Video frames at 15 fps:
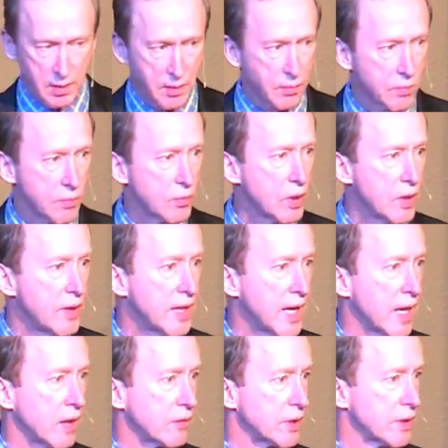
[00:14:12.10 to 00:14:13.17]
Breathing out,
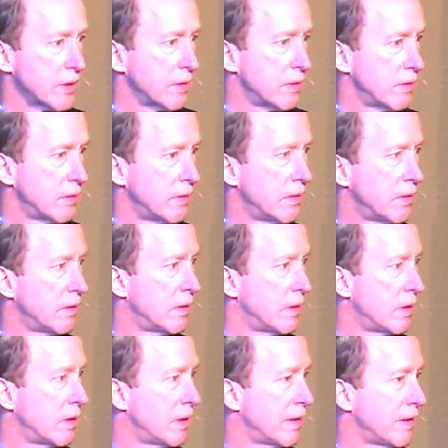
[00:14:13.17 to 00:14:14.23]

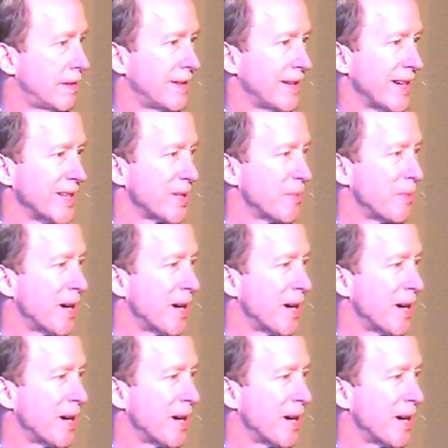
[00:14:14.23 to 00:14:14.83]
I smile.